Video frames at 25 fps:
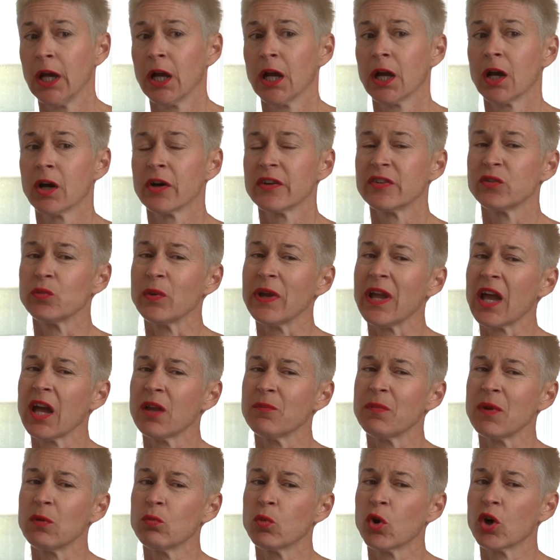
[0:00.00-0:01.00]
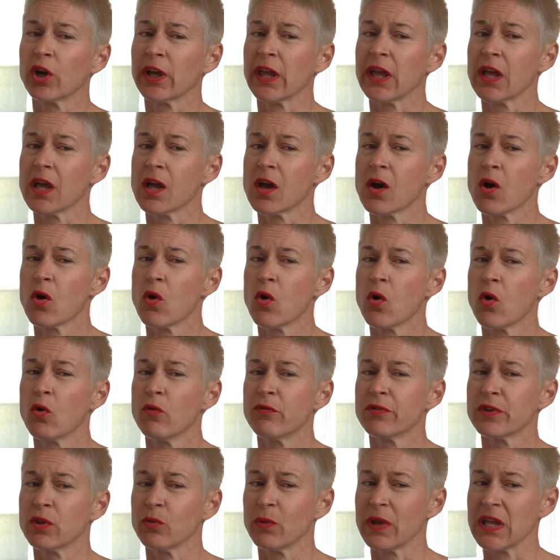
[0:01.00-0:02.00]
because we had been working
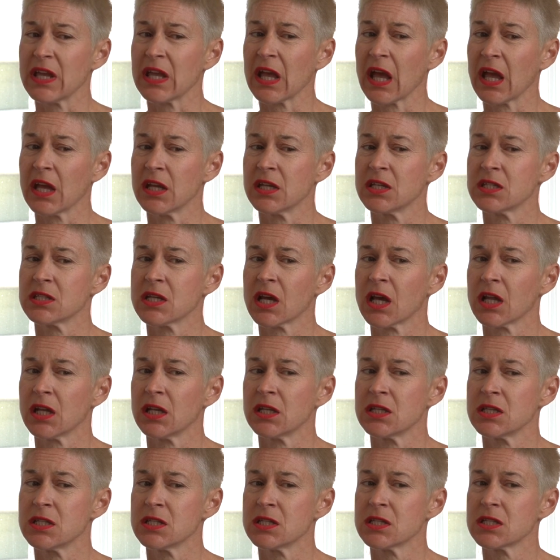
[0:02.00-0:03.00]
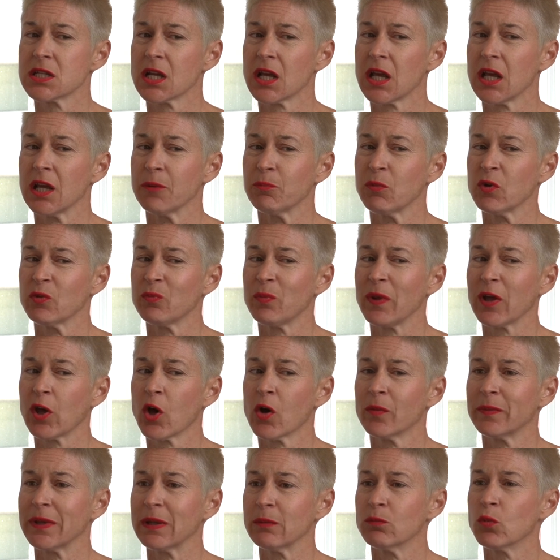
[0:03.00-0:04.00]
over the weekend and it was
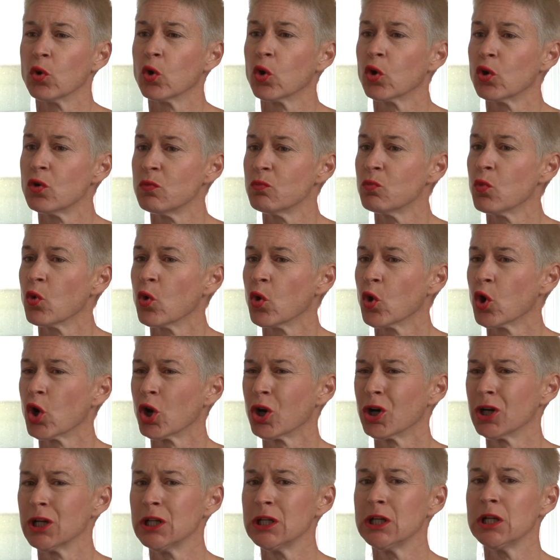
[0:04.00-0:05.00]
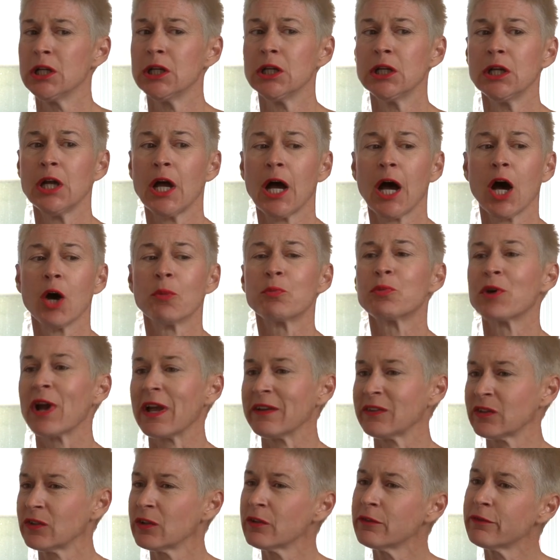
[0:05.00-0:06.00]
becoming more and more
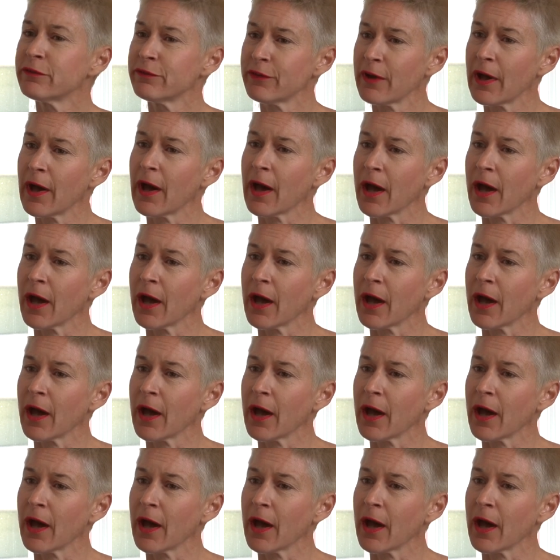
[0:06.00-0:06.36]
oppressive